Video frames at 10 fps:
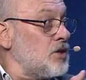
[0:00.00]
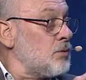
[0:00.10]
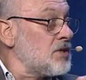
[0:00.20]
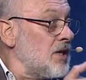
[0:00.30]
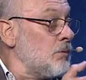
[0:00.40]
you
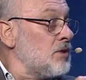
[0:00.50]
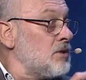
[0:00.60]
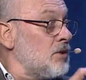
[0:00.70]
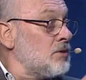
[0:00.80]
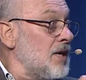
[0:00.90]
were saying
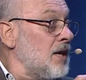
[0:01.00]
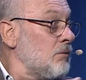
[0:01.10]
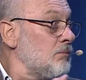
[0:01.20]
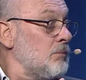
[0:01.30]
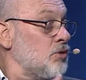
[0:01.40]
with Total,
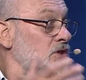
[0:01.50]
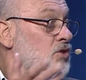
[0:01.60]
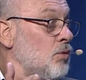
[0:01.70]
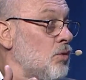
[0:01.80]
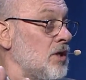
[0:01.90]
and people just
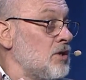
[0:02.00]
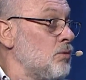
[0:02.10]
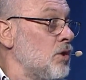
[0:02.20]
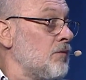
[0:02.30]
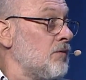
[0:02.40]
not wanting to
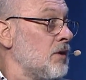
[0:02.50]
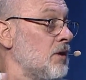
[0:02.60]
work for it.